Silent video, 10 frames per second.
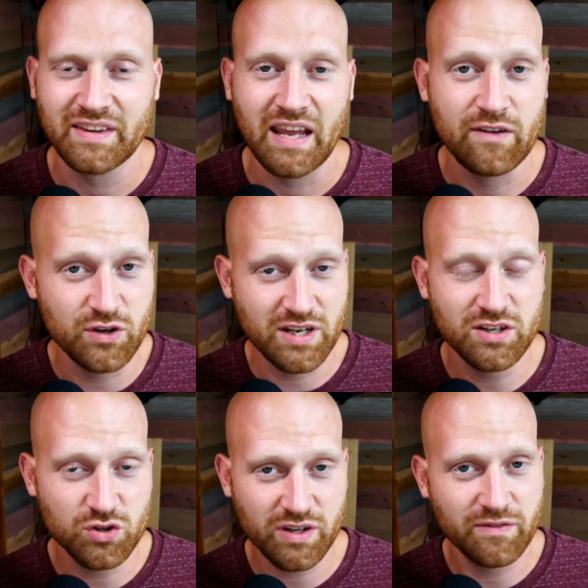If you did
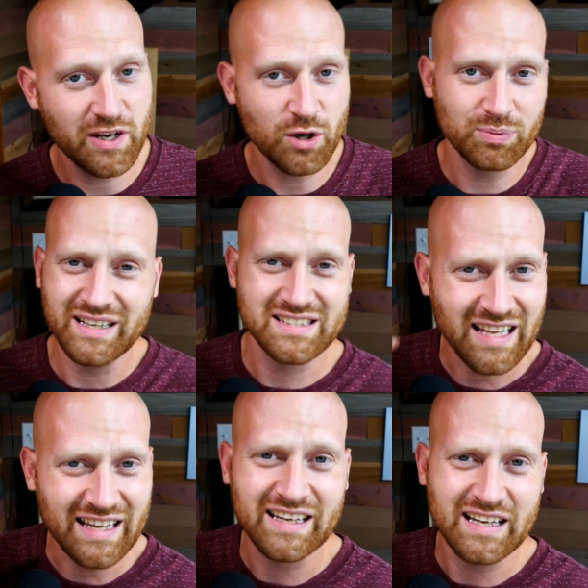enjoy the video, please
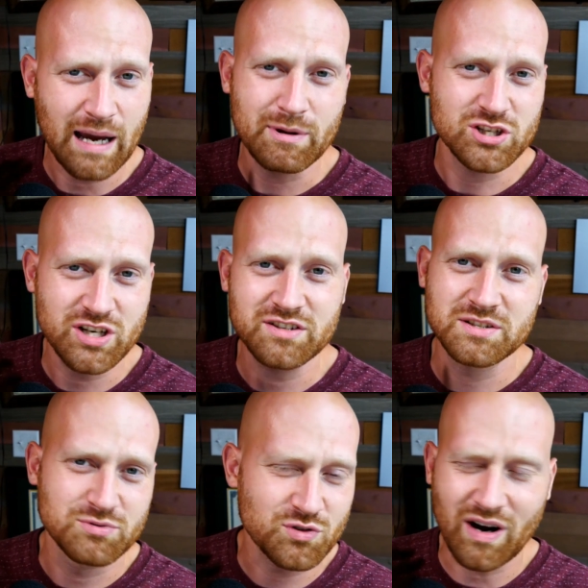like, comment, share,
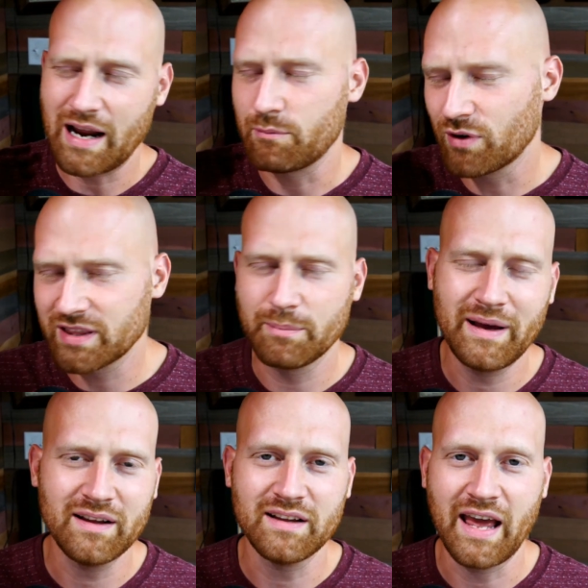subscribe, ring the
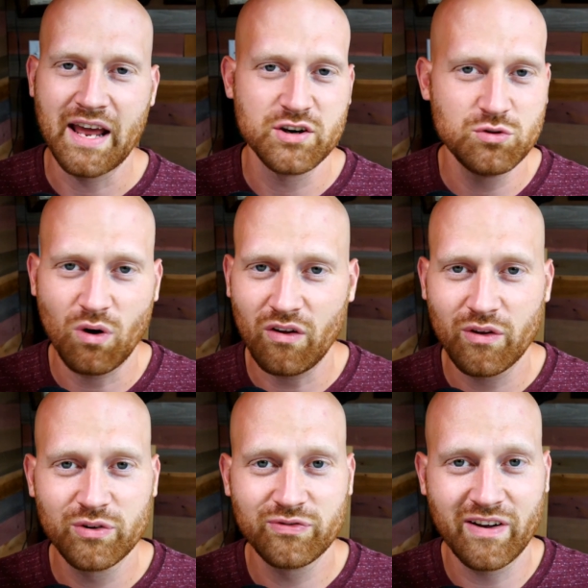bell, and do all
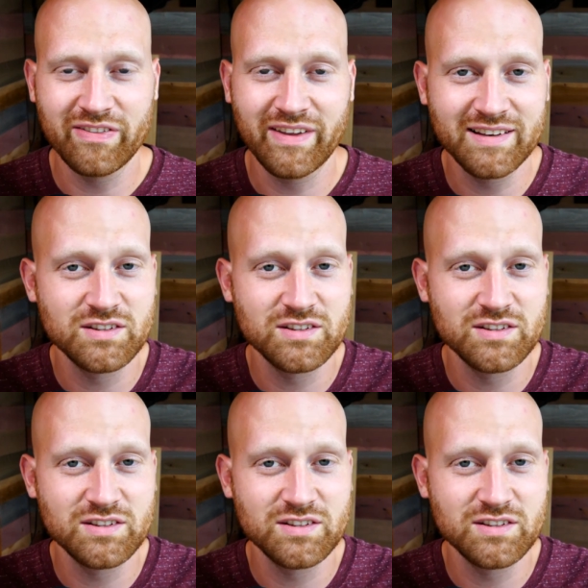those fun things.